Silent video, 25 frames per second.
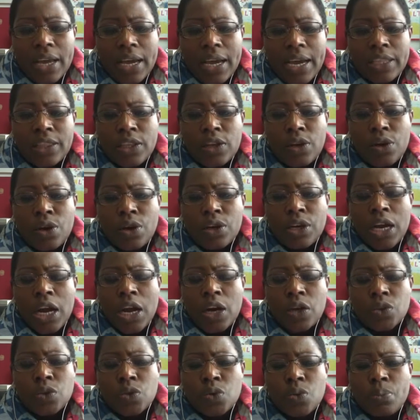and they learn
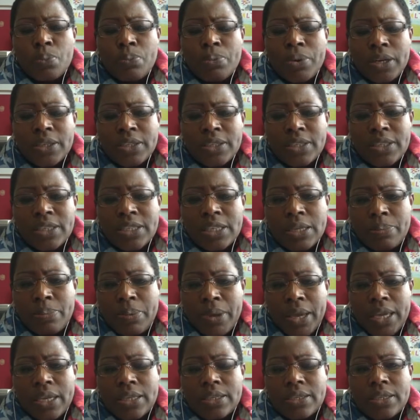how to
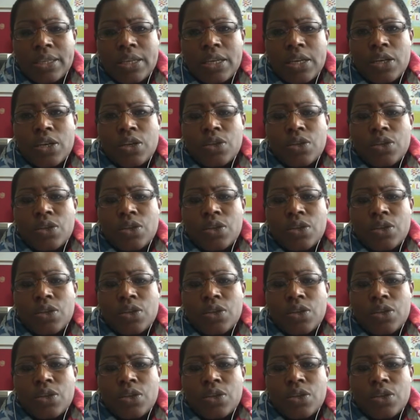participate.